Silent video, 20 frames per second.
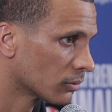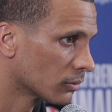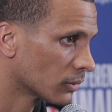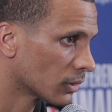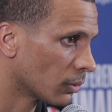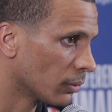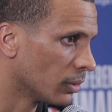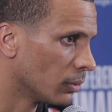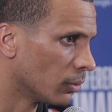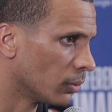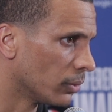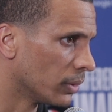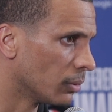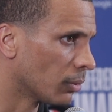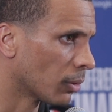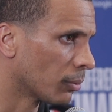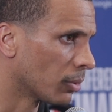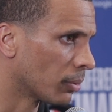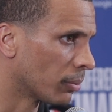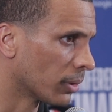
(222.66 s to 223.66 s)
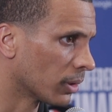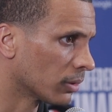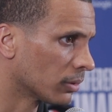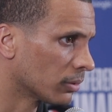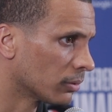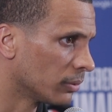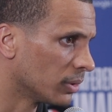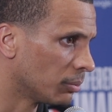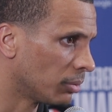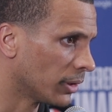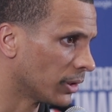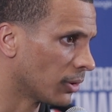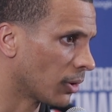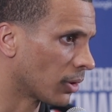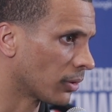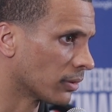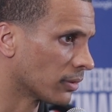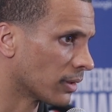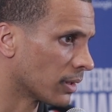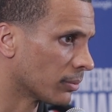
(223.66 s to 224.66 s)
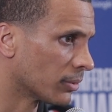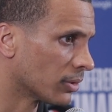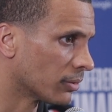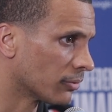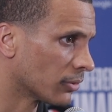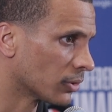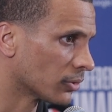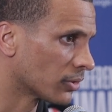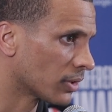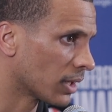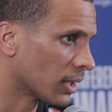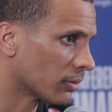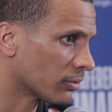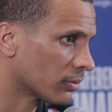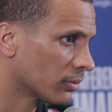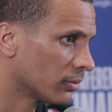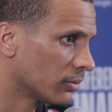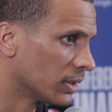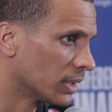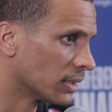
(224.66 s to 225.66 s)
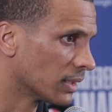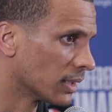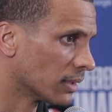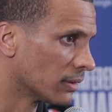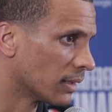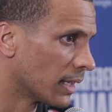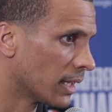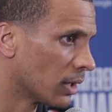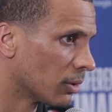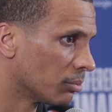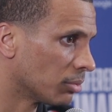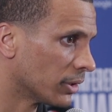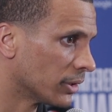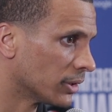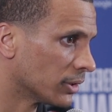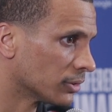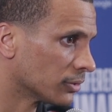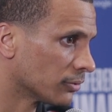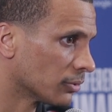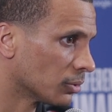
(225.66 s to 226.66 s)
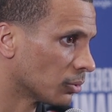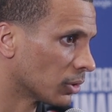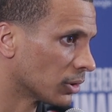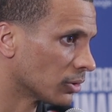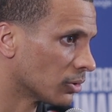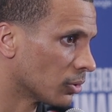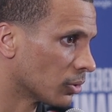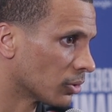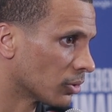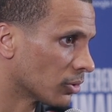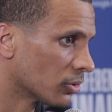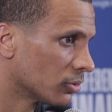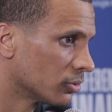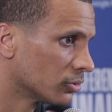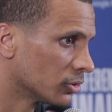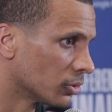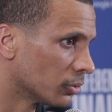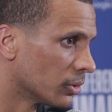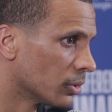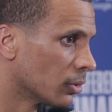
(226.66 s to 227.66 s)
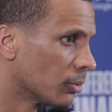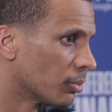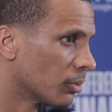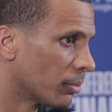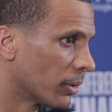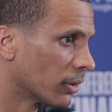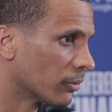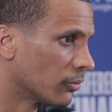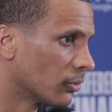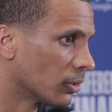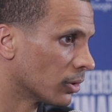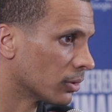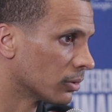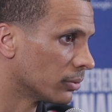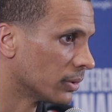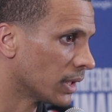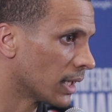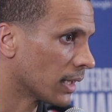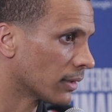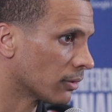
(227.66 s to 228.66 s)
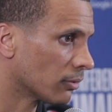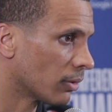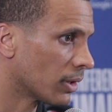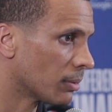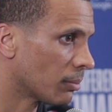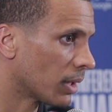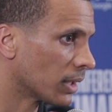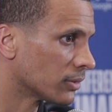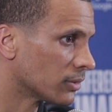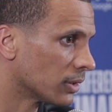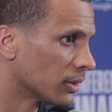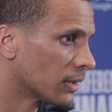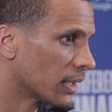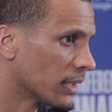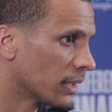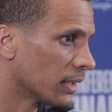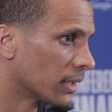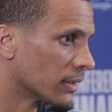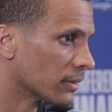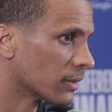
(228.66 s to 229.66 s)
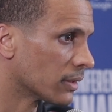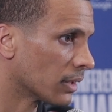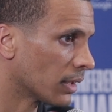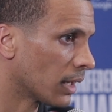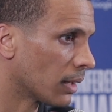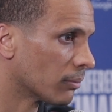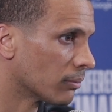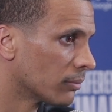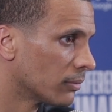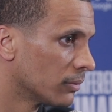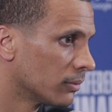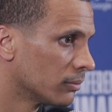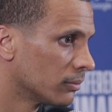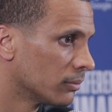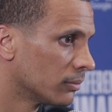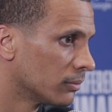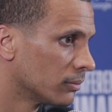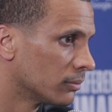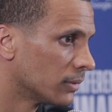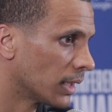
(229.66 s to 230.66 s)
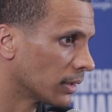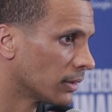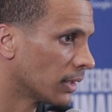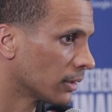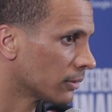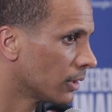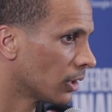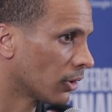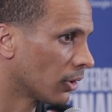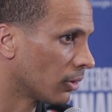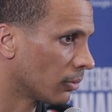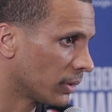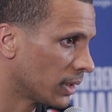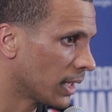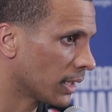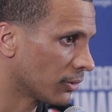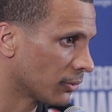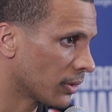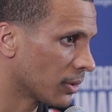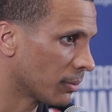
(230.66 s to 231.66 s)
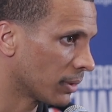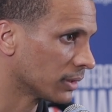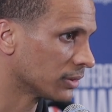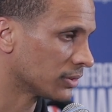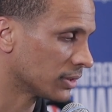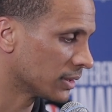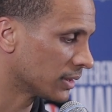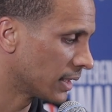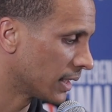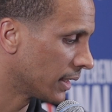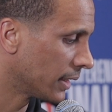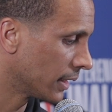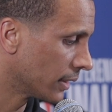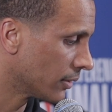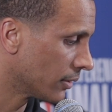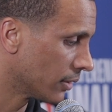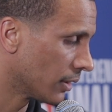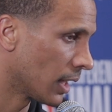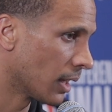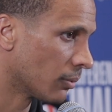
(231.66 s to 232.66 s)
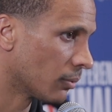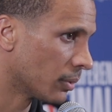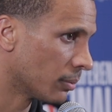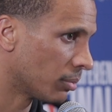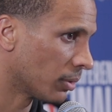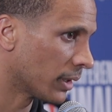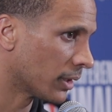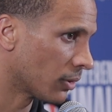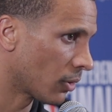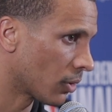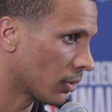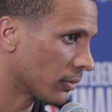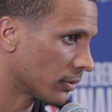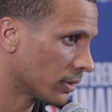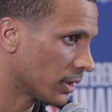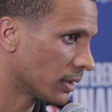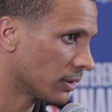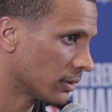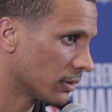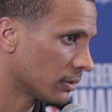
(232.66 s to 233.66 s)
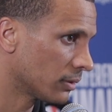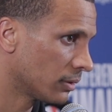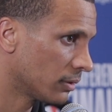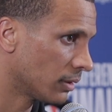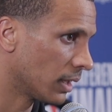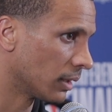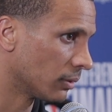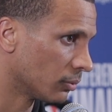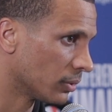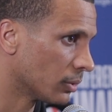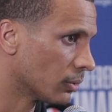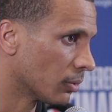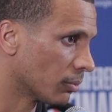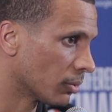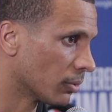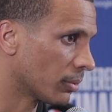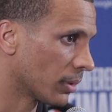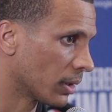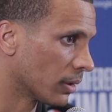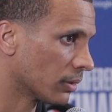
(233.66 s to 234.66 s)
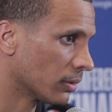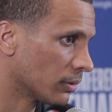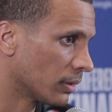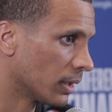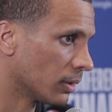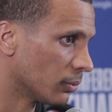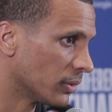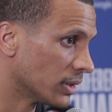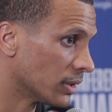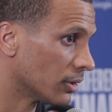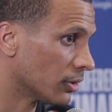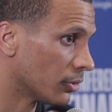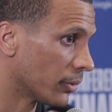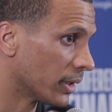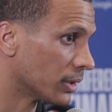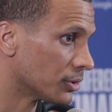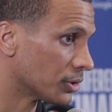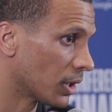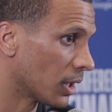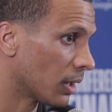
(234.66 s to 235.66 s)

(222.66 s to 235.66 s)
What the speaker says: And we were prepared. We played harder than them in the first half. And then they outplayed us for one quarter. So we were prepared for it. We had the right mindset heading into the game. We had the right mindset heading into the game. We played harder than they did, and we were prepared. And we did a great job.